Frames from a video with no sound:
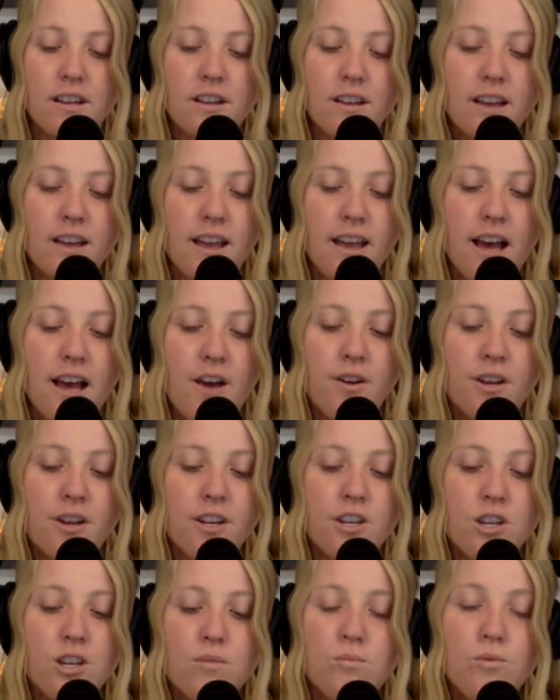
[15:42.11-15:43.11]
How can
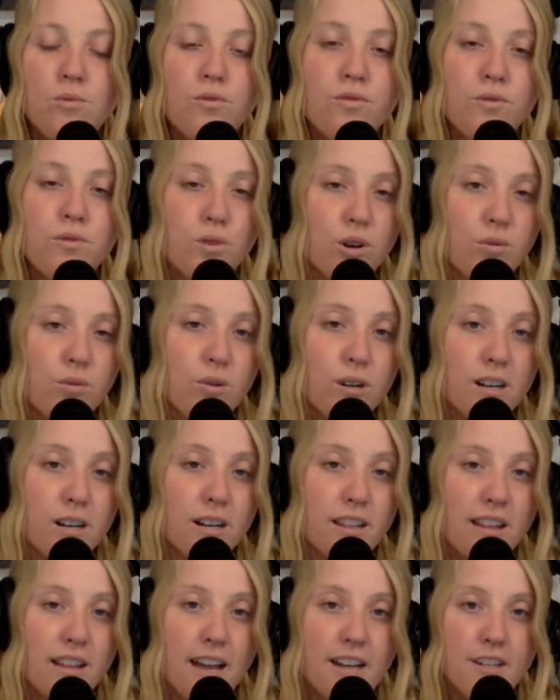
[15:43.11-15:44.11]
you move forward in
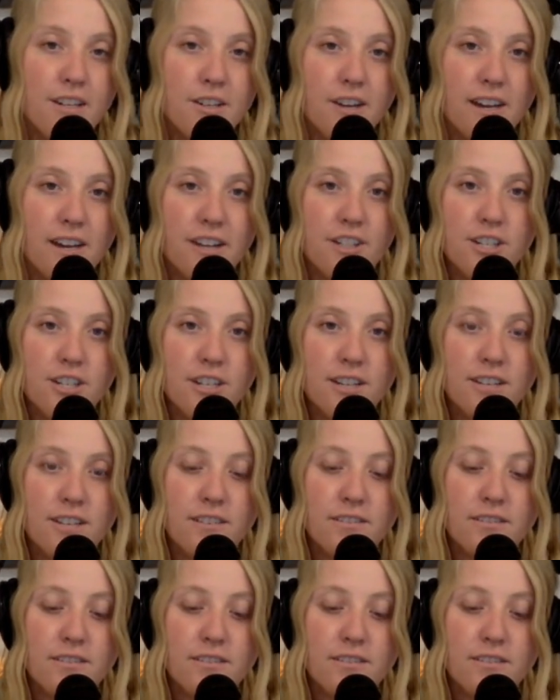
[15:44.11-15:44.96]
that direction?